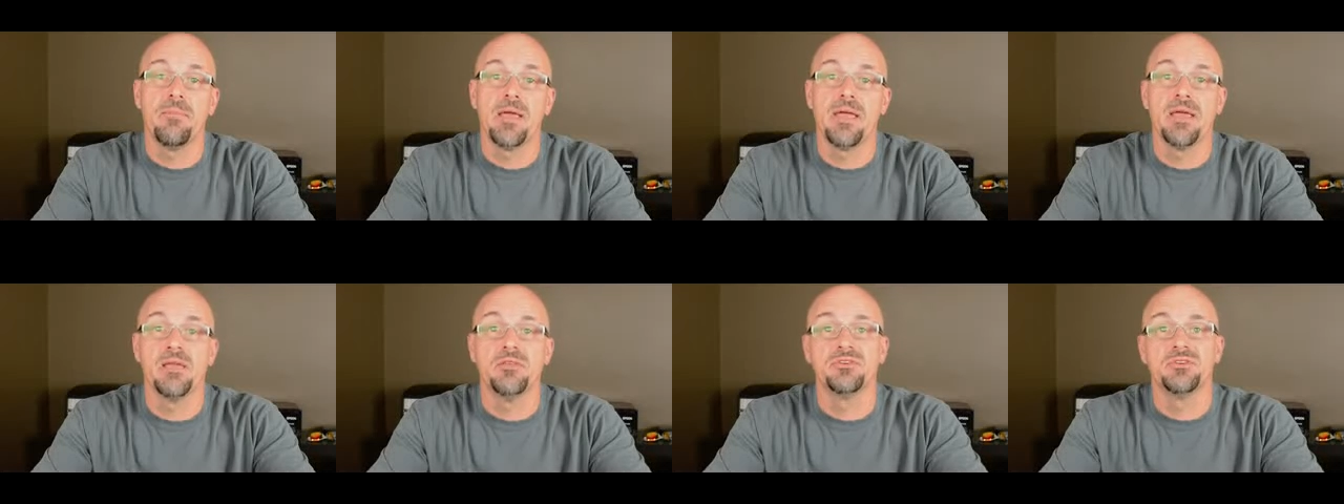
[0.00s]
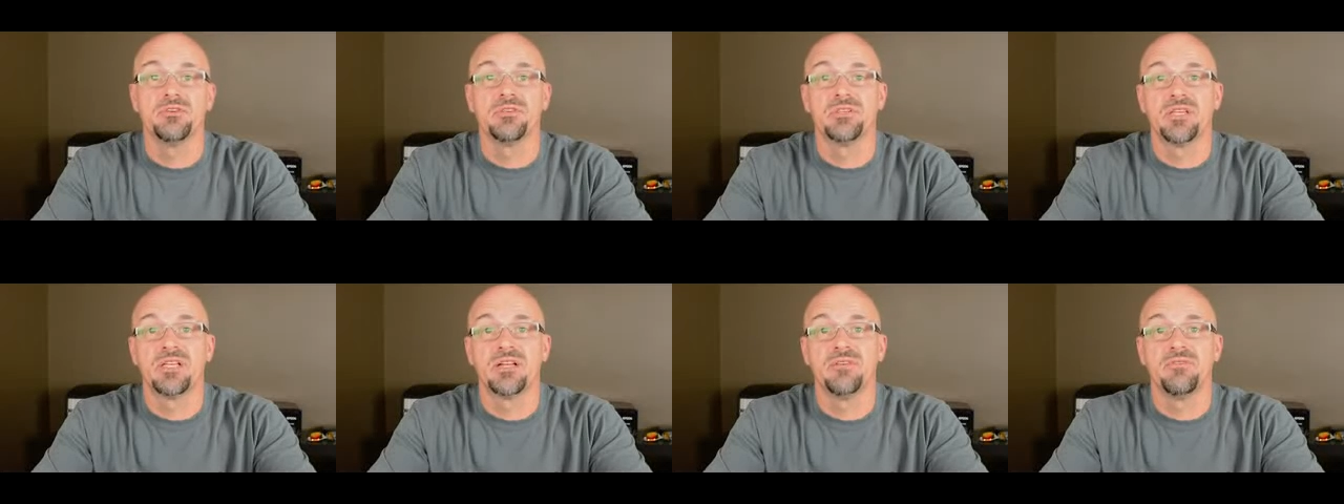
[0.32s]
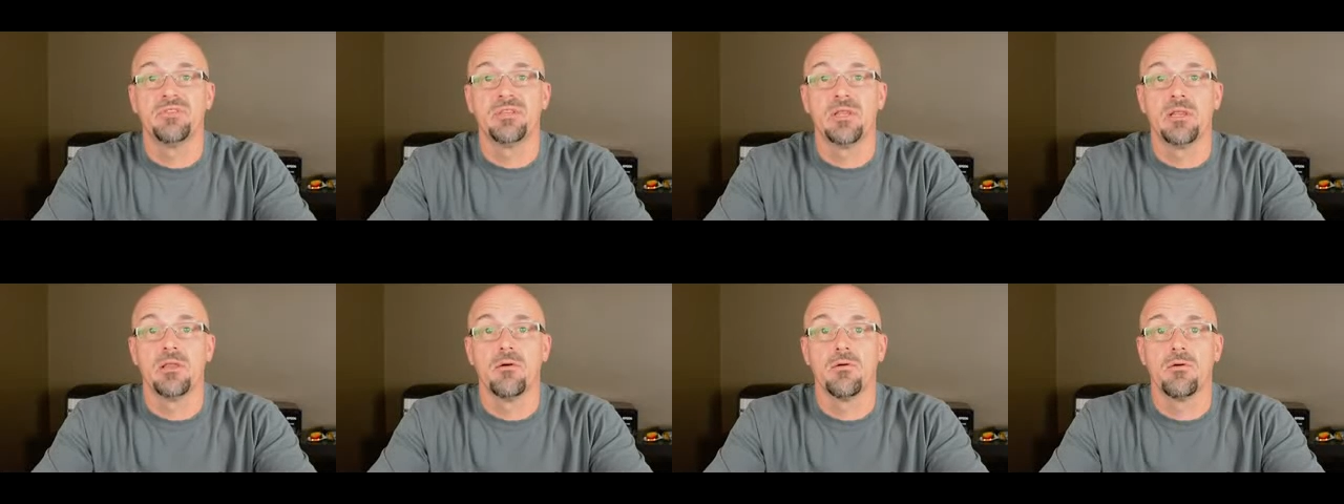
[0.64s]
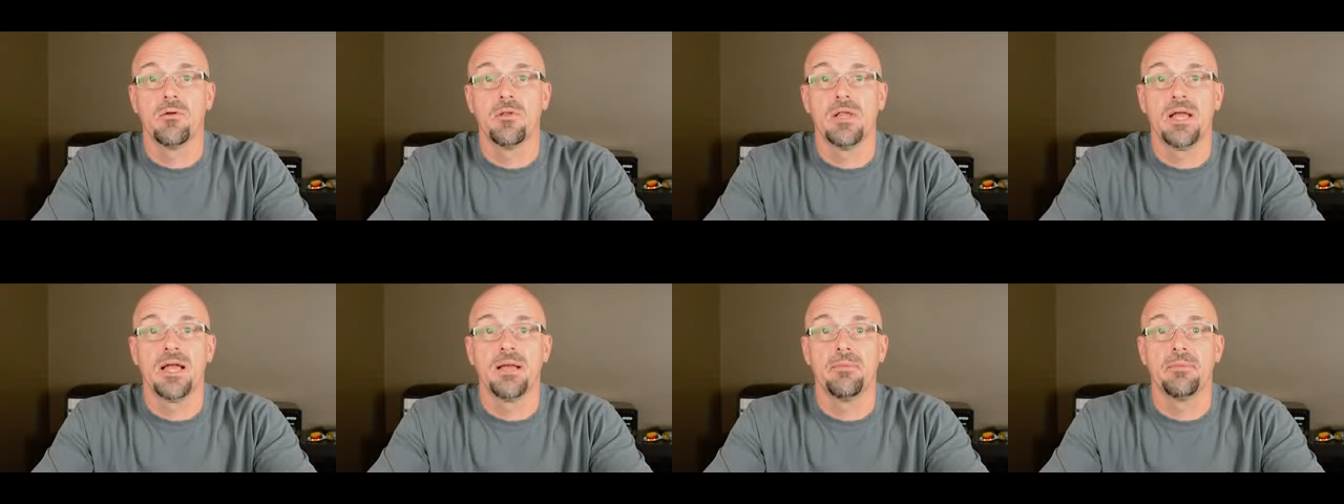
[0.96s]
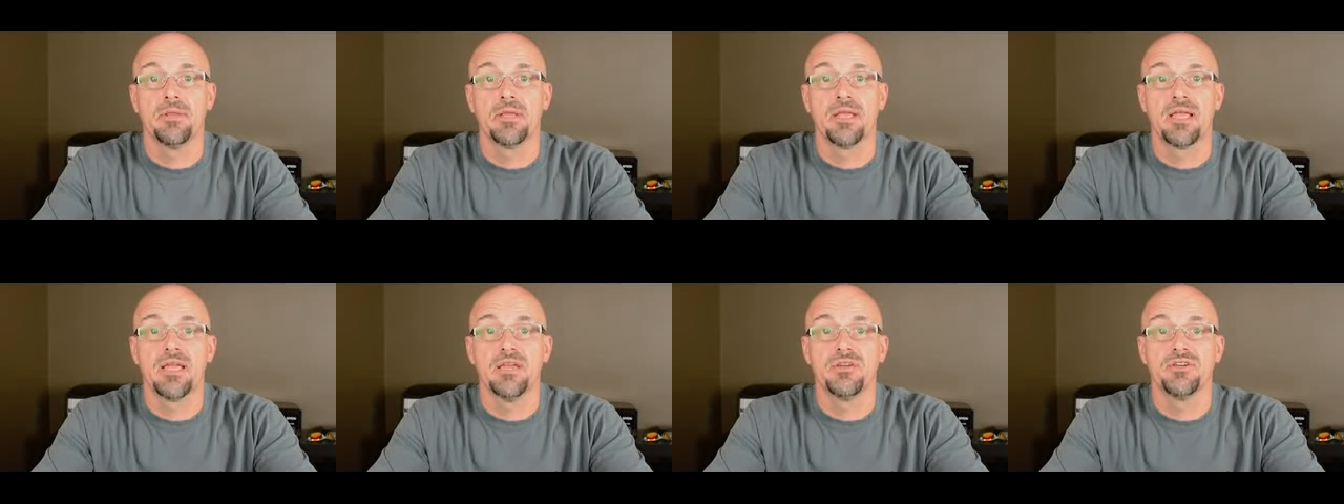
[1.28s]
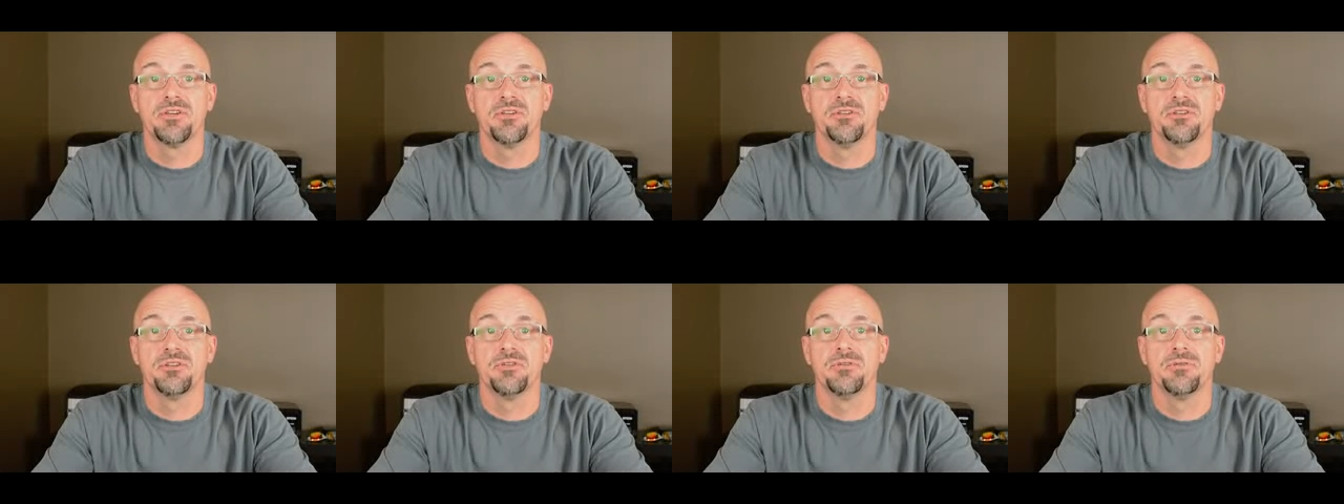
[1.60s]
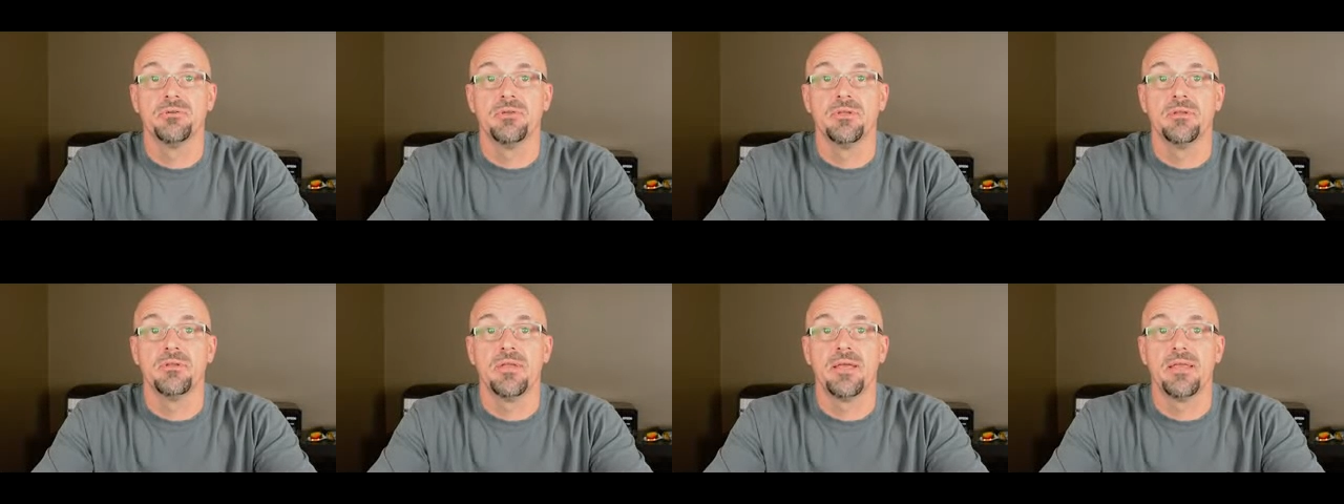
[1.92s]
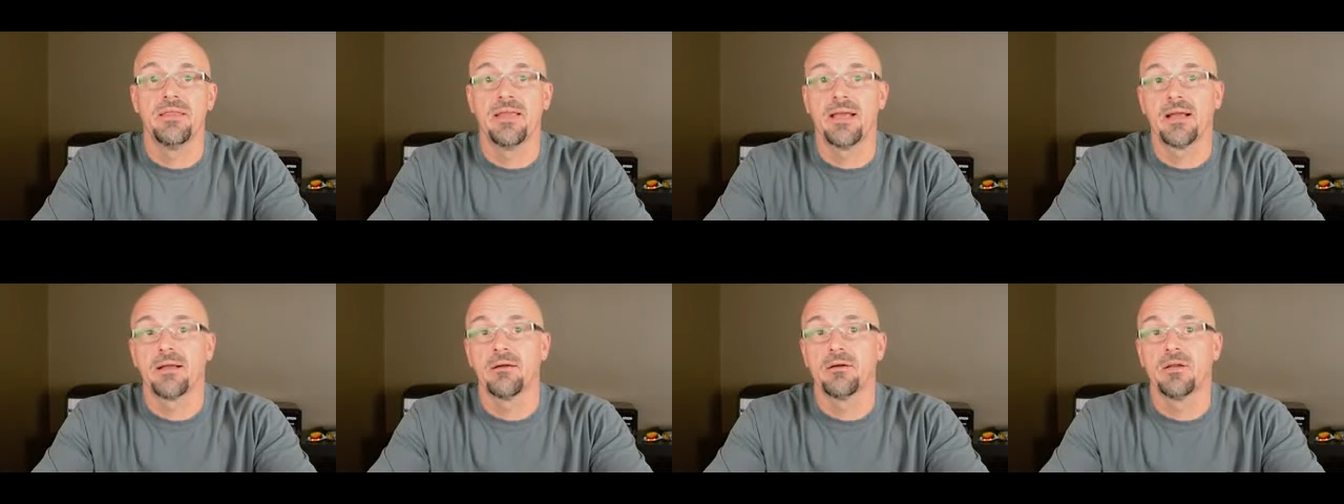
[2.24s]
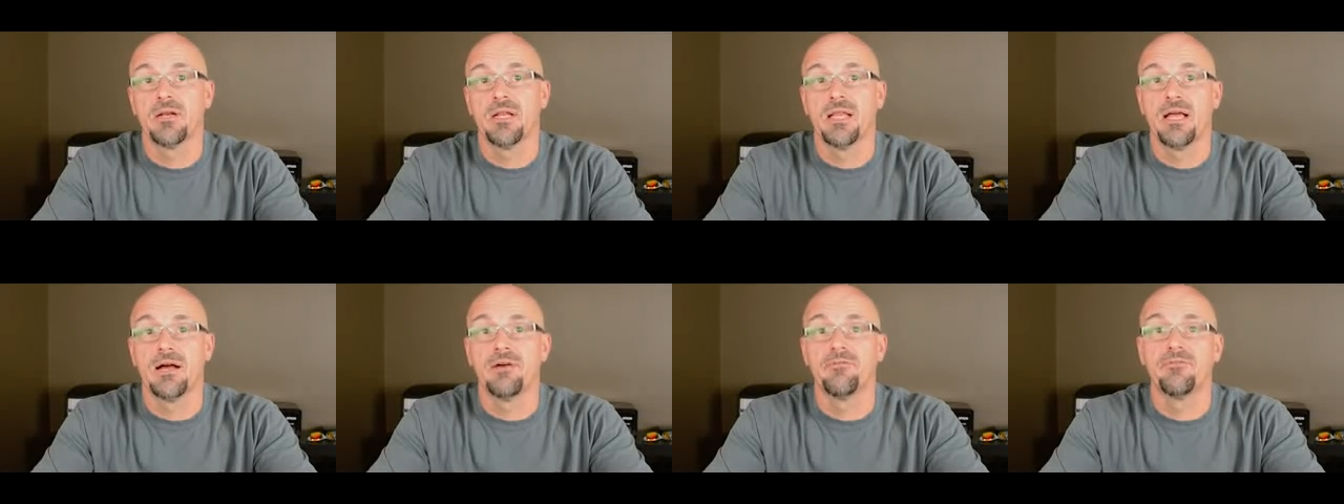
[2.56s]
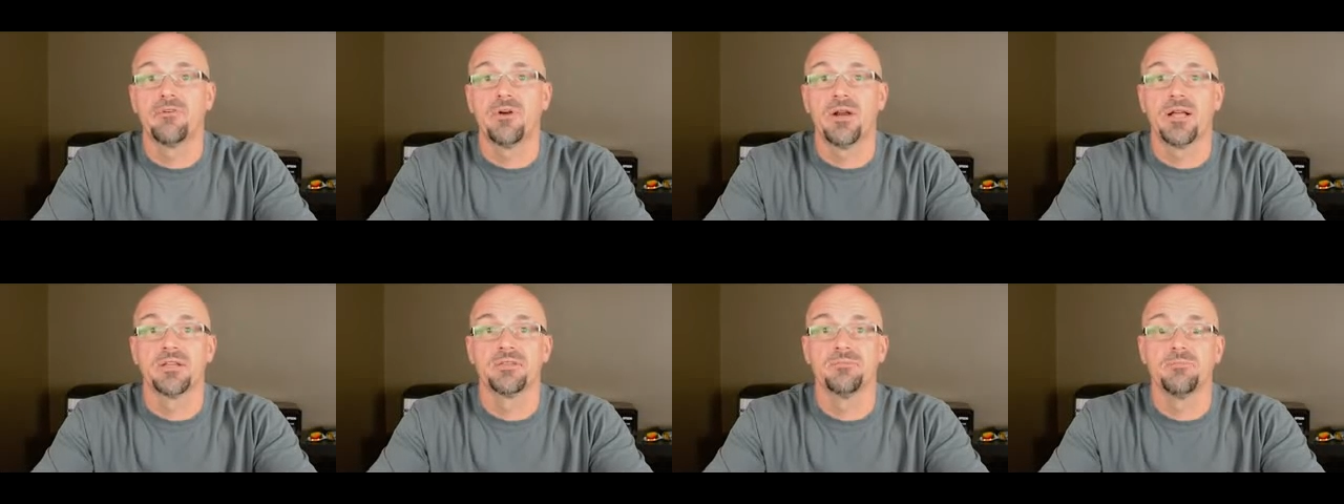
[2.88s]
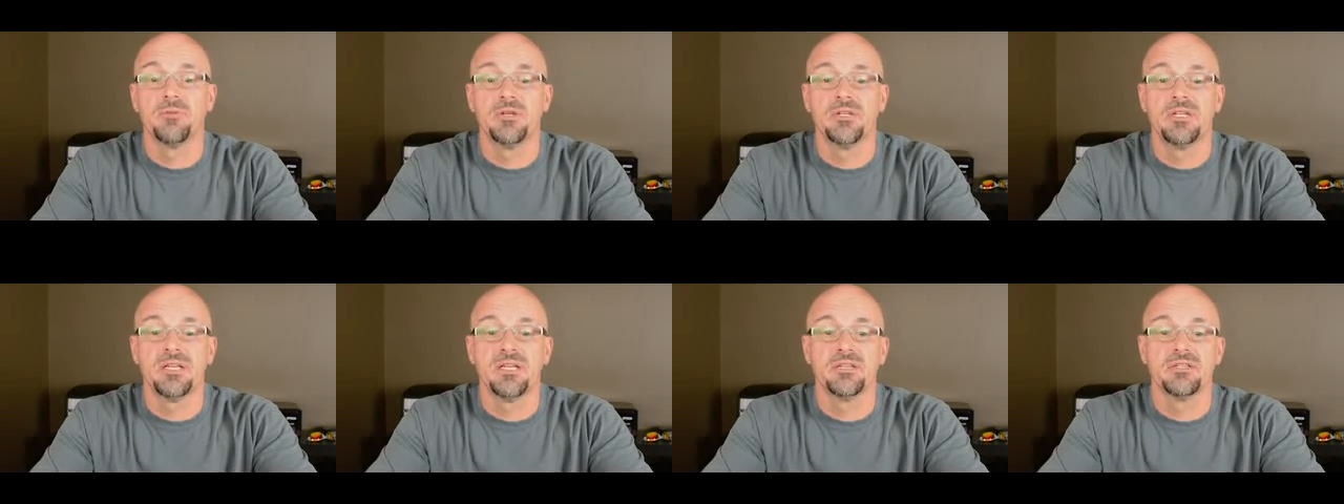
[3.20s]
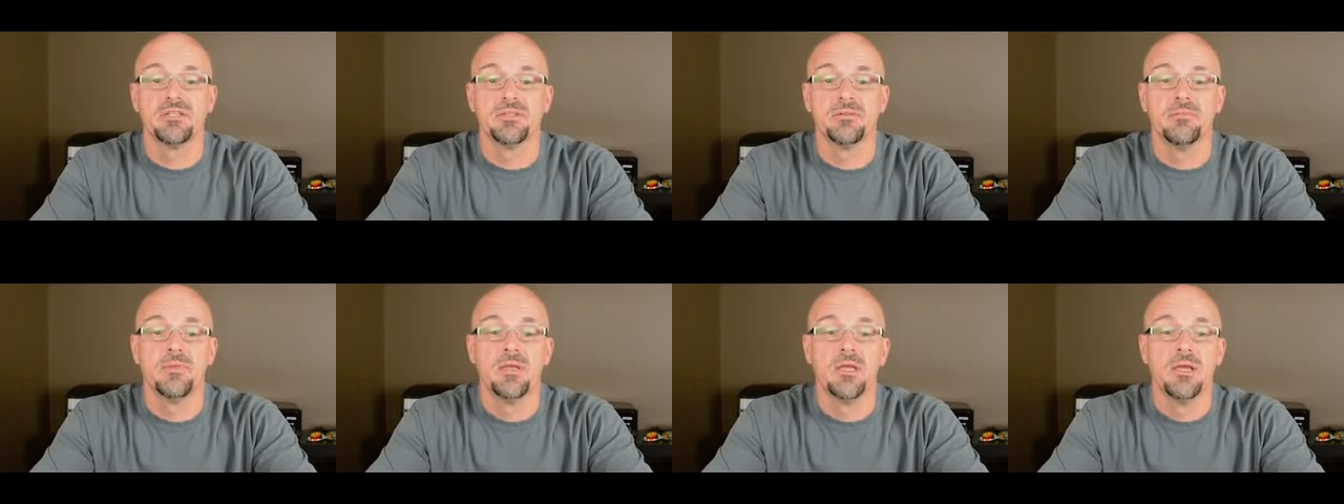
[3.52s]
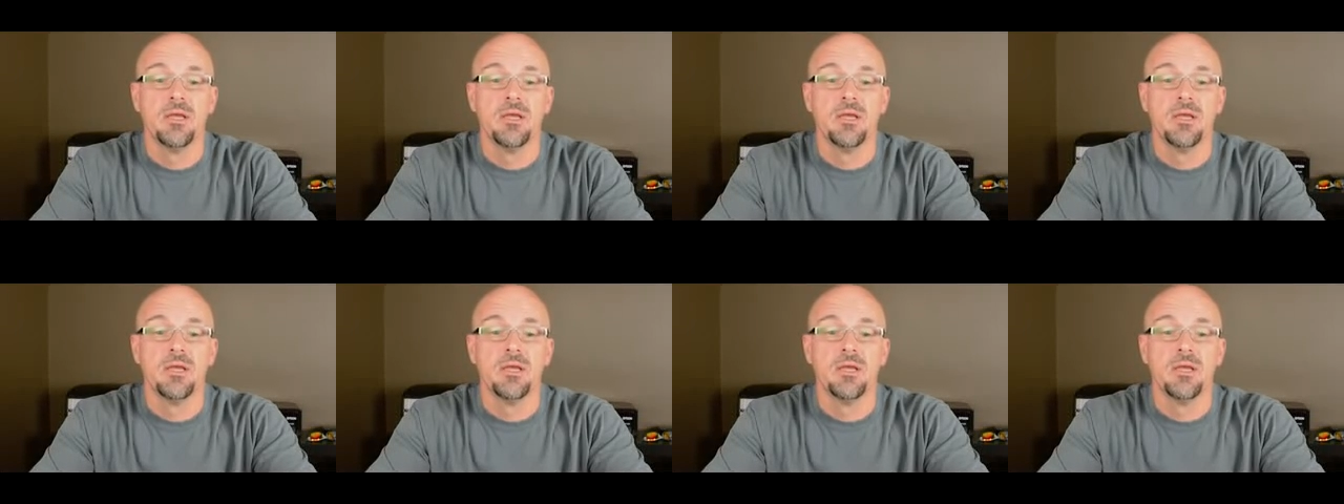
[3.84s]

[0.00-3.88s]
page instead of in the local application tool, and that could allow for exploitation.